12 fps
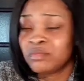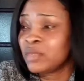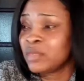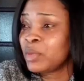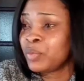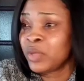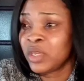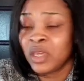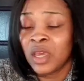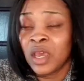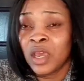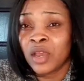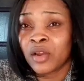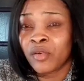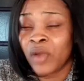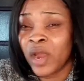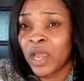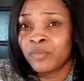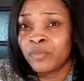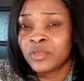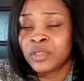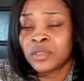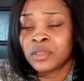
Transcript: maybe crime,